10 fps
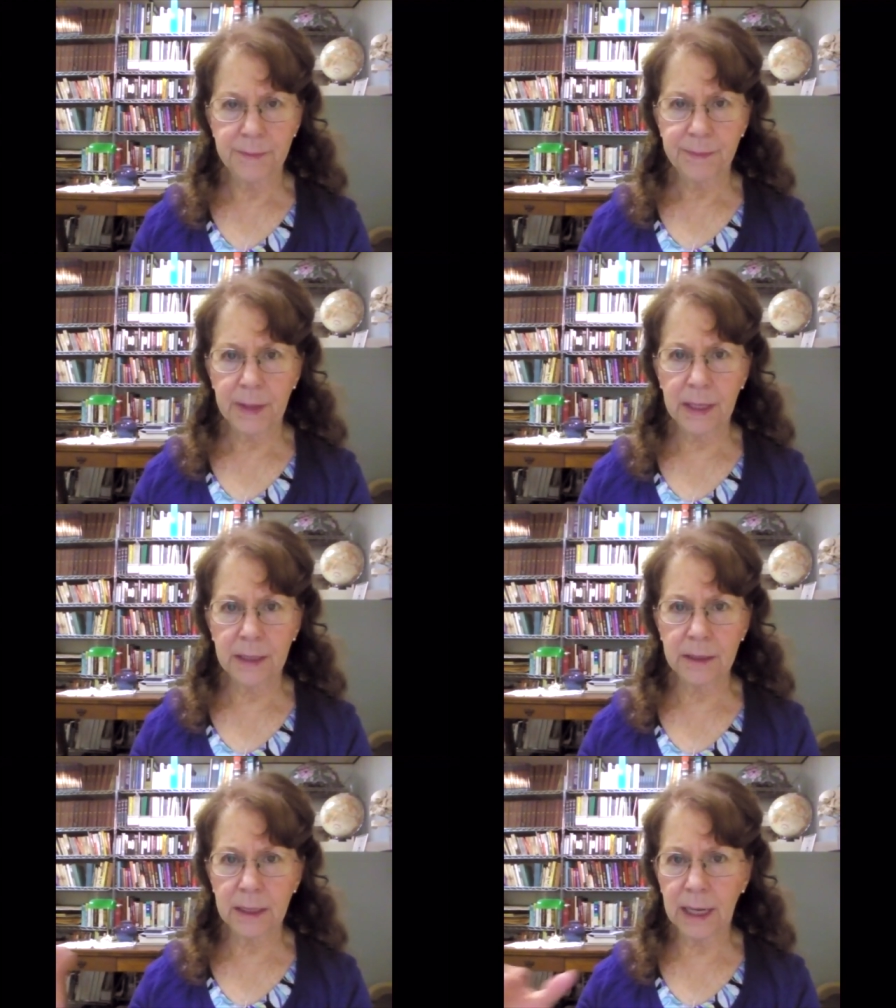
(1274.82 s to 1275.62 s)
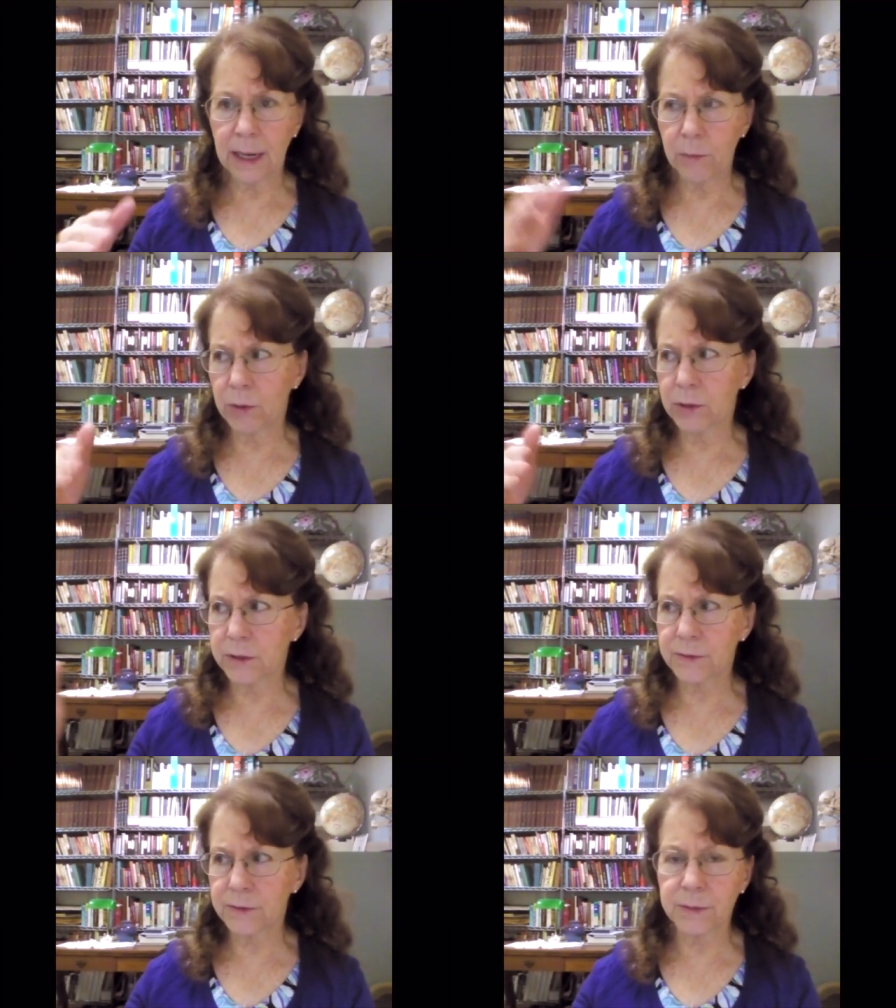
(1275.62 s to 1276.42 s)
And it got
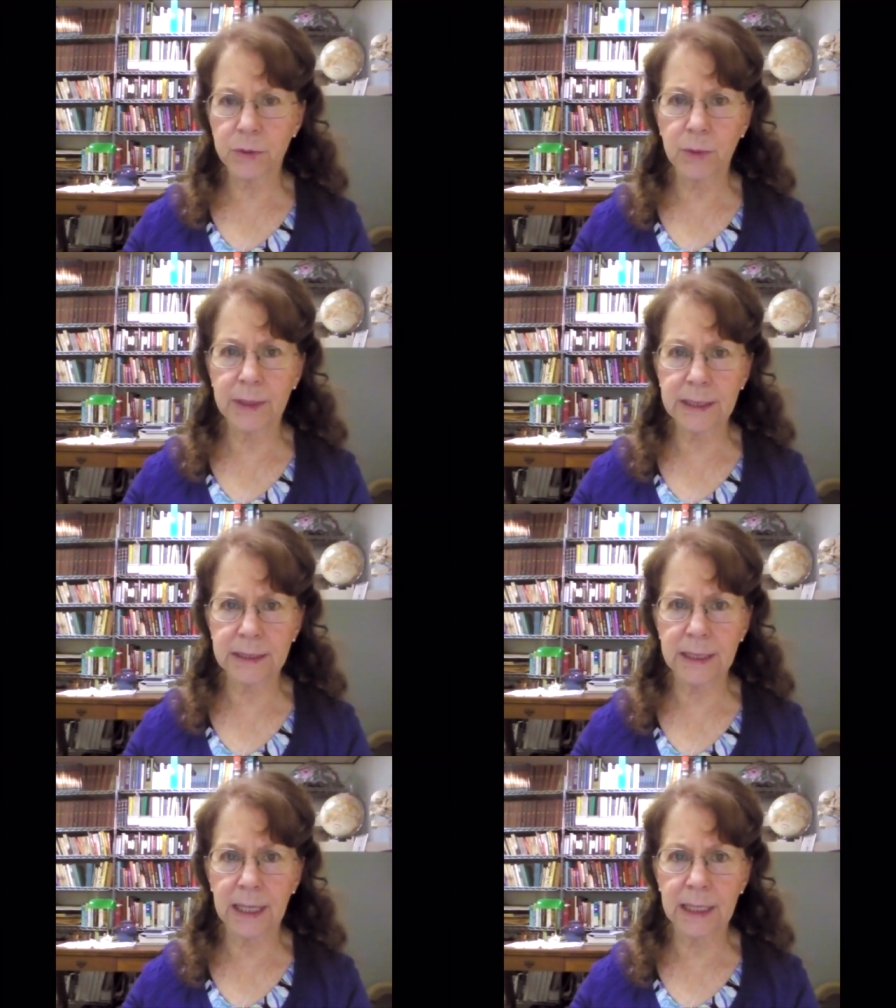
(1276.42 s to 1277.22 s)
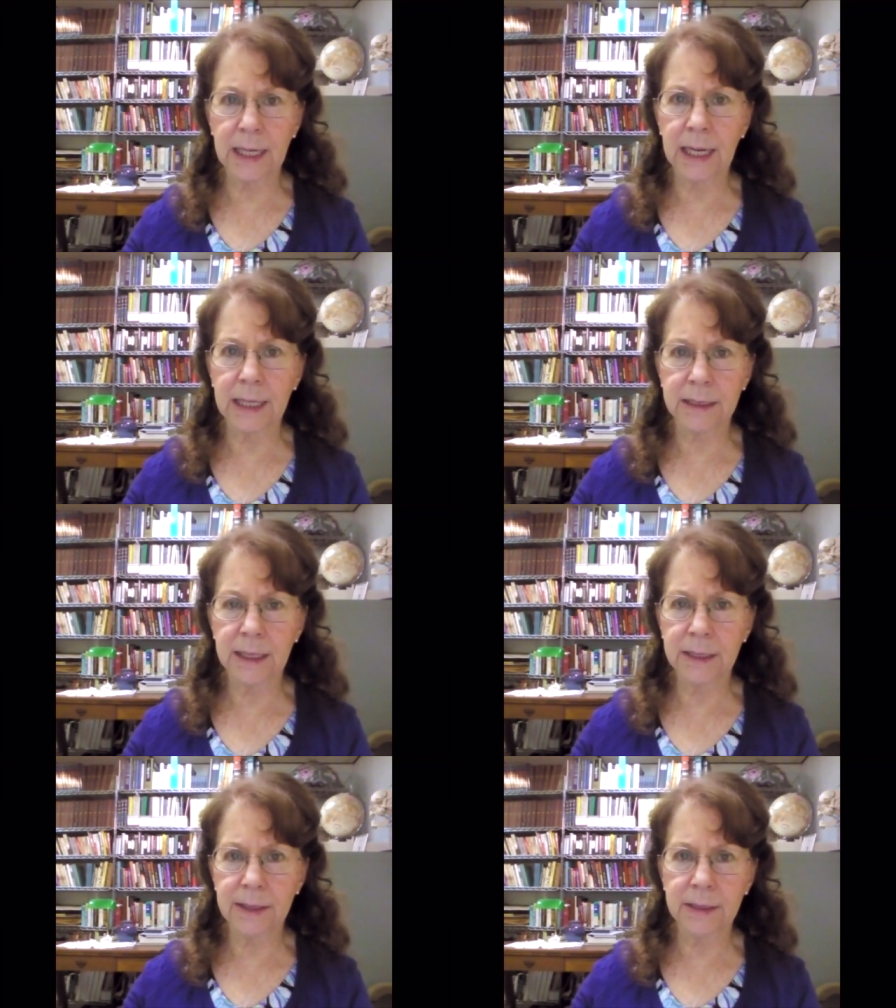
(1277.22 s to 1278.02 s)
worse from 2010 on
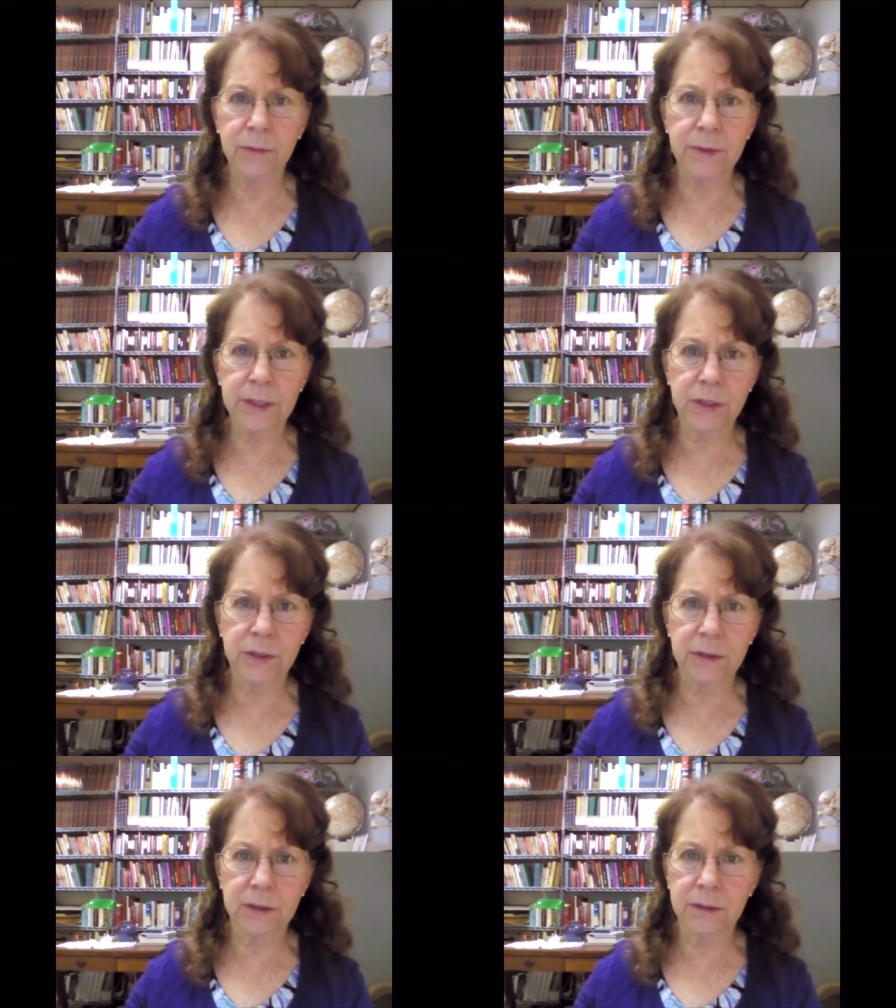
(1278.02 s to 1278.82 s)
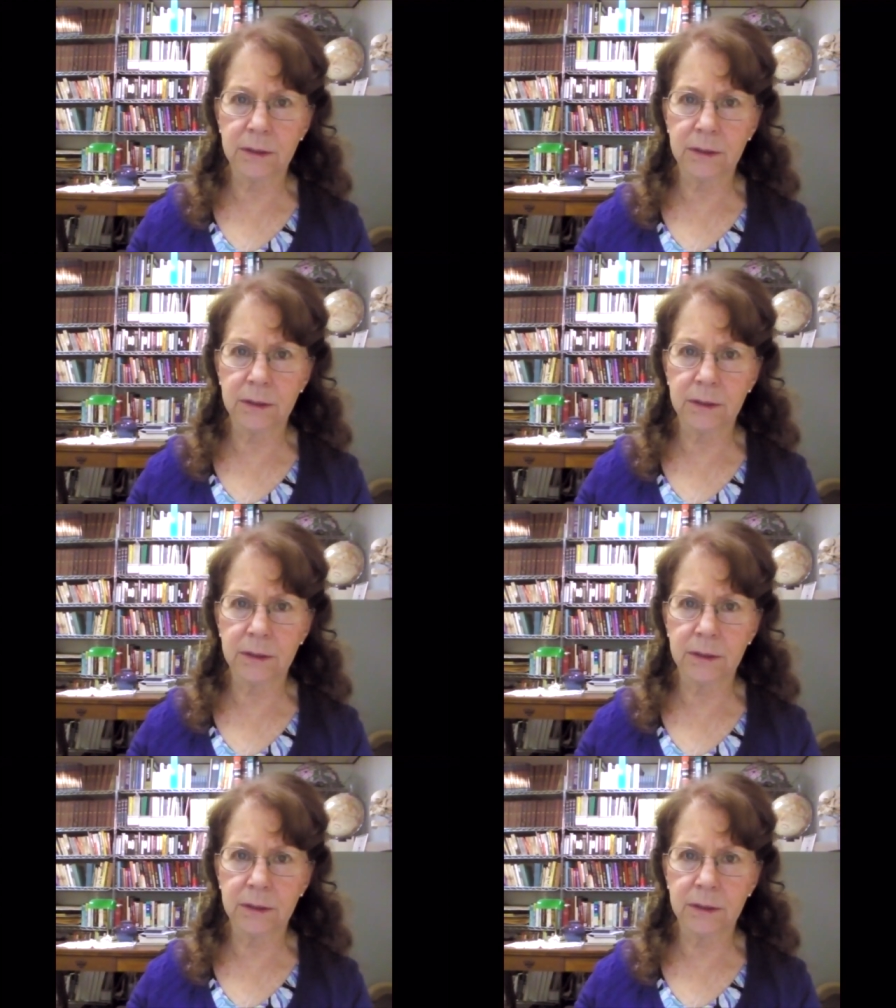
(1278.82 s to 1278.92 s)
and then reached a,